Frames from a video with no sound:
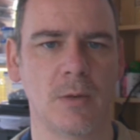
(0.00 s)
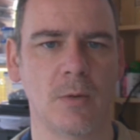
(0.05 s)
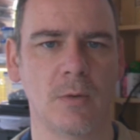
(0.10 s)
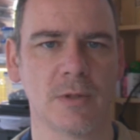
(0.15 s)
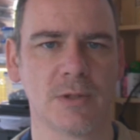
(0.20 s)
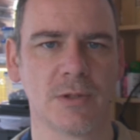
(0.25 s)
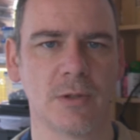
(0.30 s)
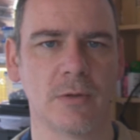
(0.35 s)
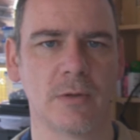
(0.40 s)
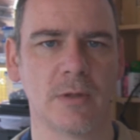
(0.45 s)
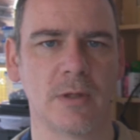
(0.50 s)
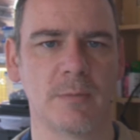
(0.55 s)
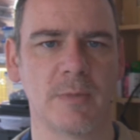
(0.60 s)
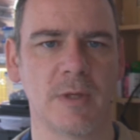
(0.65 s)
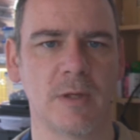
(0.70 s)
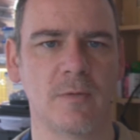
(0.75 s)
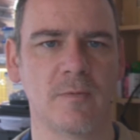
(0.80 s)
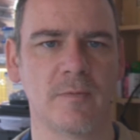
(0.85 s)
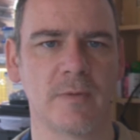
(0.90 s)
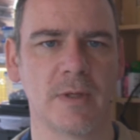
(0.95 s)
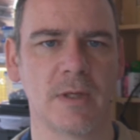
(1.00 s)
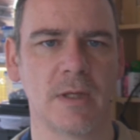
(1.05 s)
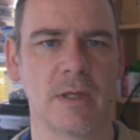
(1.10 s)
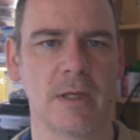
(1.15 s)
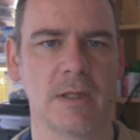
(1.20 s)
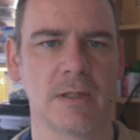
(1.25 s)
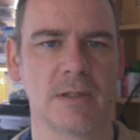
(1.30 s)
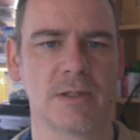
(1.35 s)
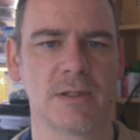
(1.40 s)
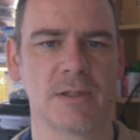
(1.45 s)
know it's not going to be over the
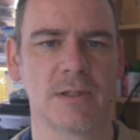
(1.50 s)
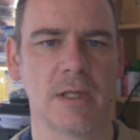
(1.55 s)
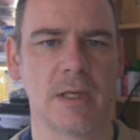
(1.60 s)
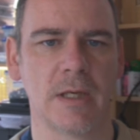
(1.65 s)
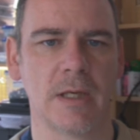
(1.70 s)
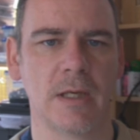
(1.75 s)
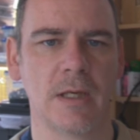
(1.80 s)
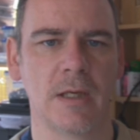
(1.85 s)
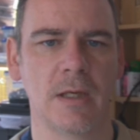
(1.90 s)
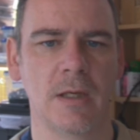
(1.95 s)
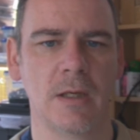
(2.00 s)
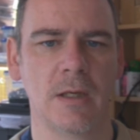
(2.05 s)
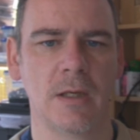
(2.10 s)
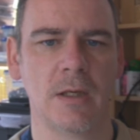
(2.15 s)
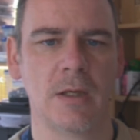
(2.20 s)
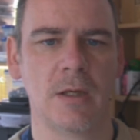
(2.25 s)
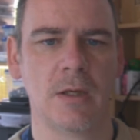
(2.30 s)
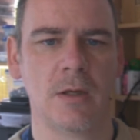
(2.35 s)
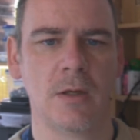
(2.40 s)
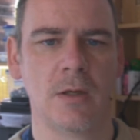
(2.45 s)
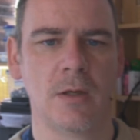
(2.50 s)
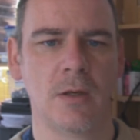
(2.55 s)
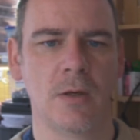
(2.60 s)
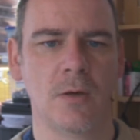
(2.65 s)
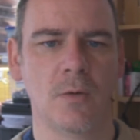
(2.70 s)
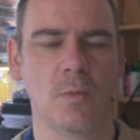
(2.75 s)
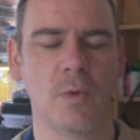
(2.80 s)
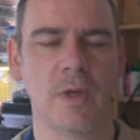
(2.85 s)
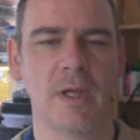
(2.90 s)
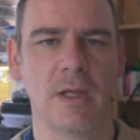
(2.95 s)
next
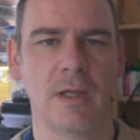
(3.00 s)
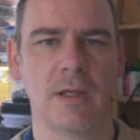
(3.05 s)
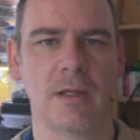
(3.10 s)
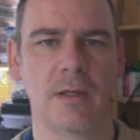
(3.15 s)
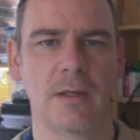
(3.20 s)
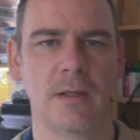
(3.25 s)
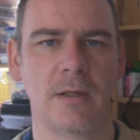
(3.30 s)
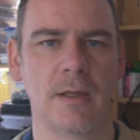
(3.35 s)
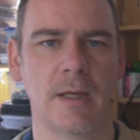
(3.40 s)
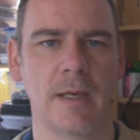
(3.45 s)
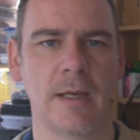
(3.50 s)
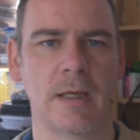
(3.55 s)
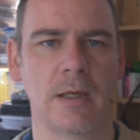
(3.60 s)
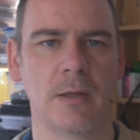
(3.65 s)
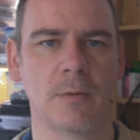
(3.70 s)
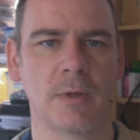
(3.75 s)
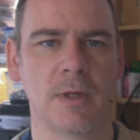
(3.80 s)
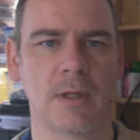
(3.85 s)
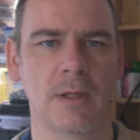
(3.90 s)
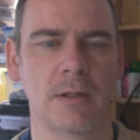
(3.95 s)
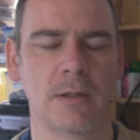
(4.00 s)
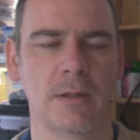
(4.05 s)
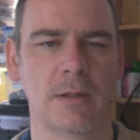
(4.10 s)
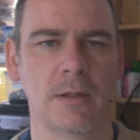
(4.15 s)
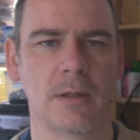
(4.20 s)
week anyway.